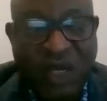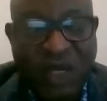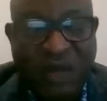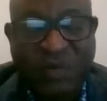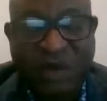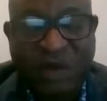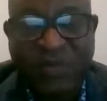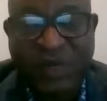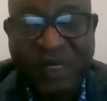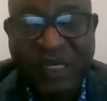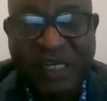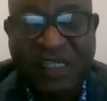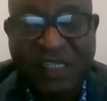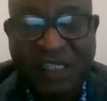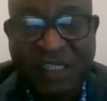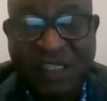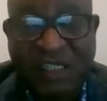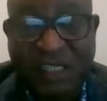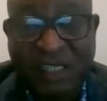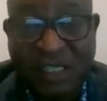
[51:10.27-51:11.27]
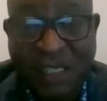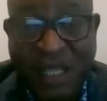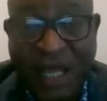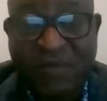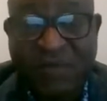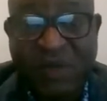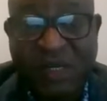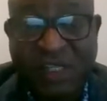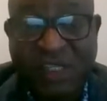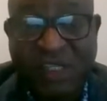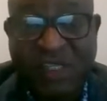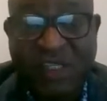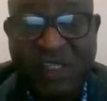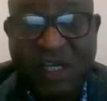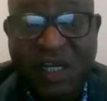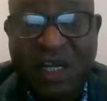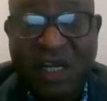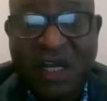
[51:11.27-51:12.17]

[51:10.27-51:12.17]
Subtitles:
capabilities established,